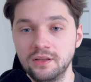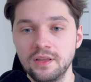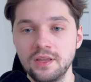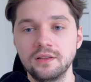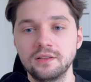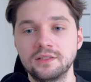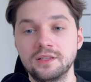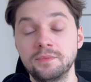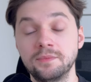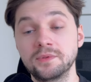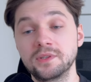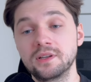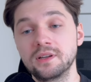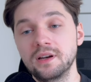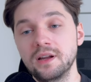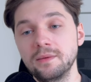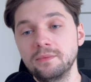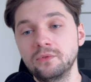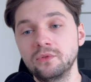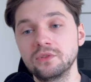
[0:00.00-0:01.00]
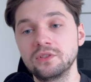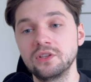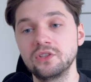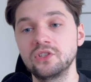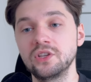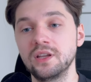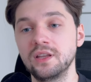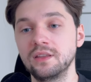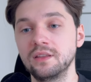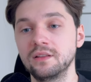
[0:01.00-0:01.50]
Subscribe to the
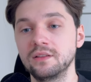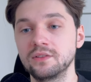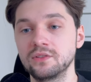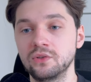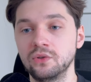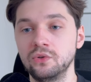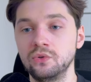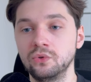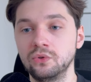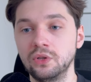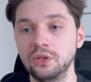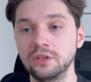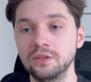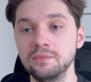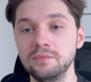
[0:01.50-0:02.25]
channel so you don't